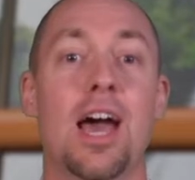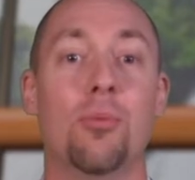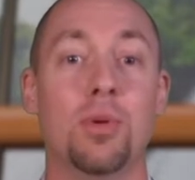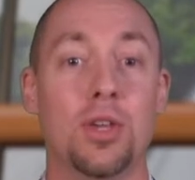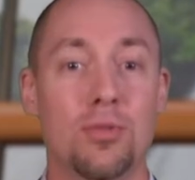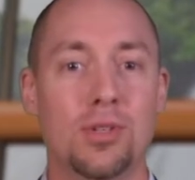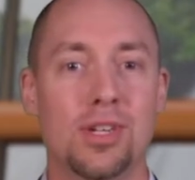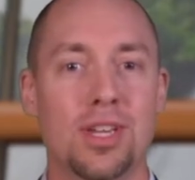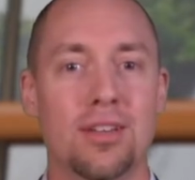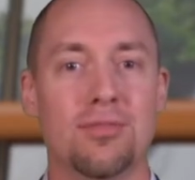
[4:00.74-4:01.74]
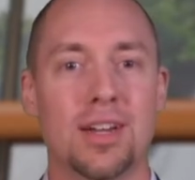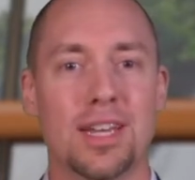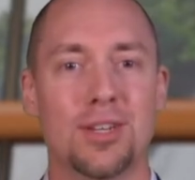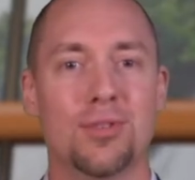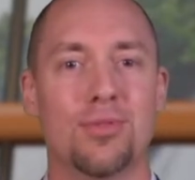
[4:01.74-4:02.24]
helping you achieve
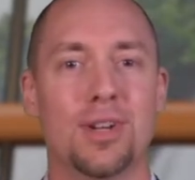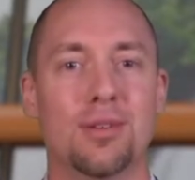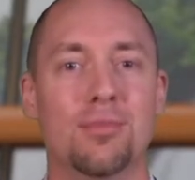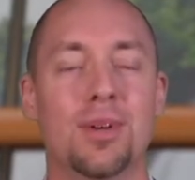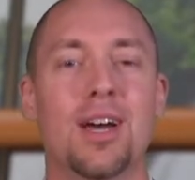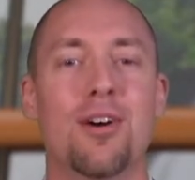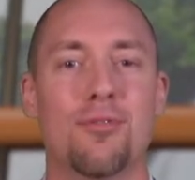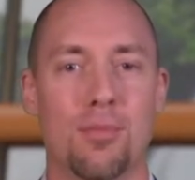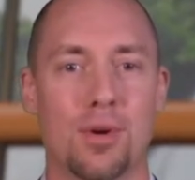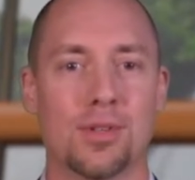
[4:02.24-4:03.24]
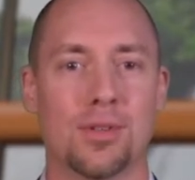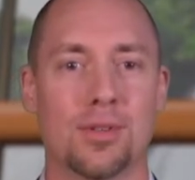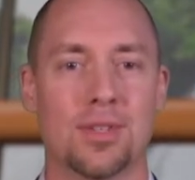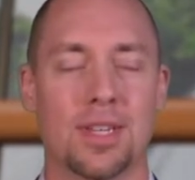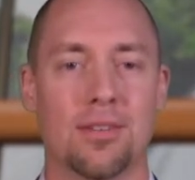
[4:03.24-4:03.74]
financial freedom for personal
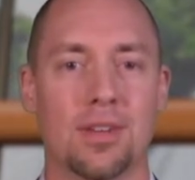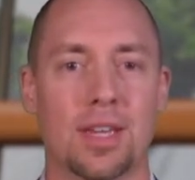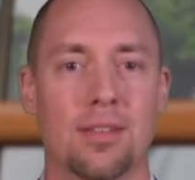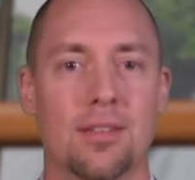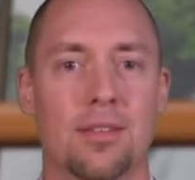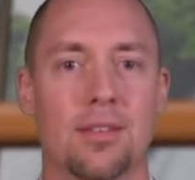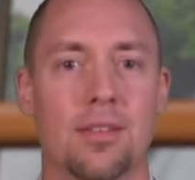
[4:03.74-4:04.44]
significance.